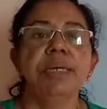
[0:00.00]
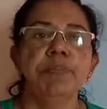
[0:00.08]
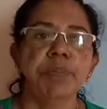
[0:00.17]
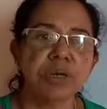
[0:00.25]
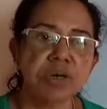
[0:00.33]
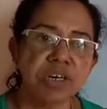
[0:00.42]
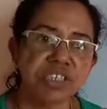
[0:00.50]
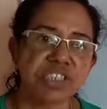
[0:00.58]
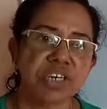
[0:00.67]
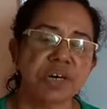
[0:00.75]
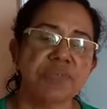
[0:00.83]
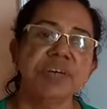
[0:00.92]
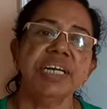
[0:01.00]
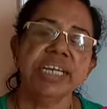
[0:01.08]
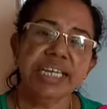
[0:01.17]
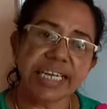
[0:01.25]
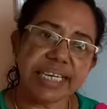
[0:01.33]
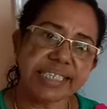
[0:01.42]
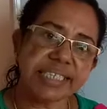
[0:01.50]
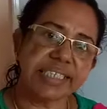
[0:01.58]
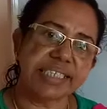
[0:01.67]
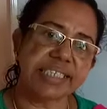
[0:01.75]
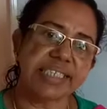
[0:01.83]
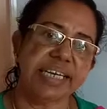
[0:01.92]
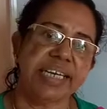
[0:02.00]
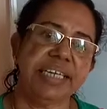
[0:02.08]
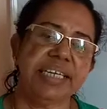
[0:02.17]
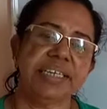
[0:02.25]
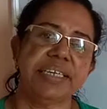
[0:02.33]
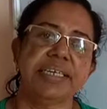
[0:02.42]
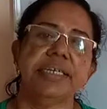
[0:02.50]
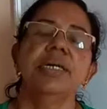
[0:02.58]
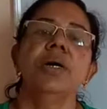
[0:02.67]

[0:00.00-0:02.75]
because of its state